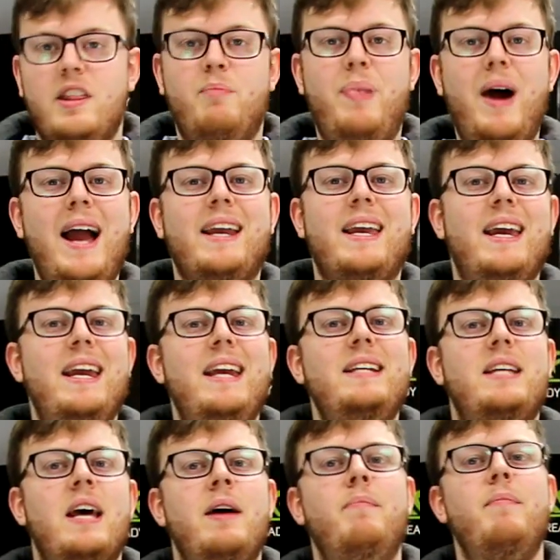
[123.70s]
The back
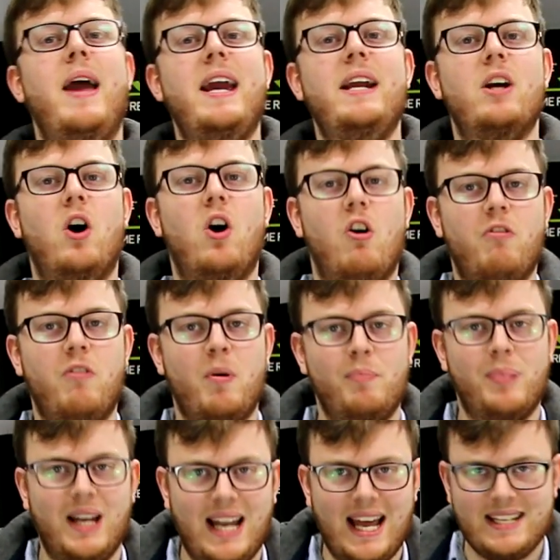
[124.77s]
is made of
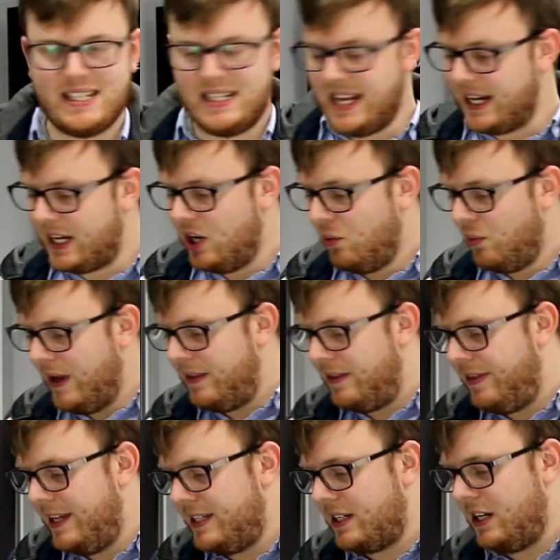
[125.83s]
plastic with
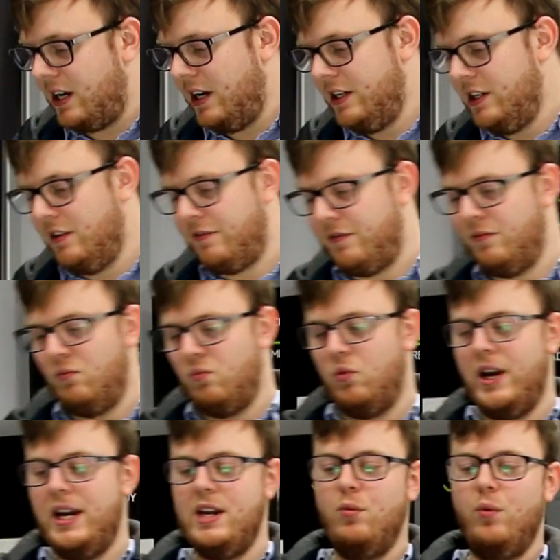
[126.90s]
this kind of
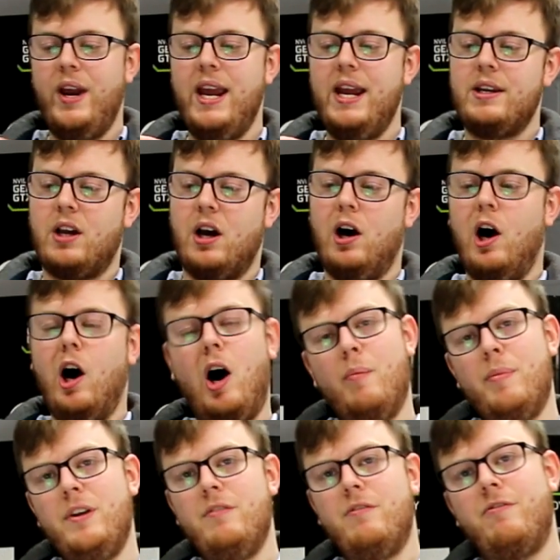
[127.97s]
really weird
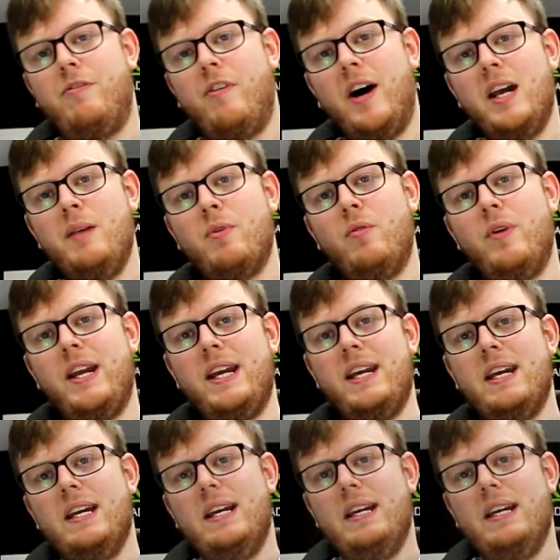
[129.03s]
carbon fibery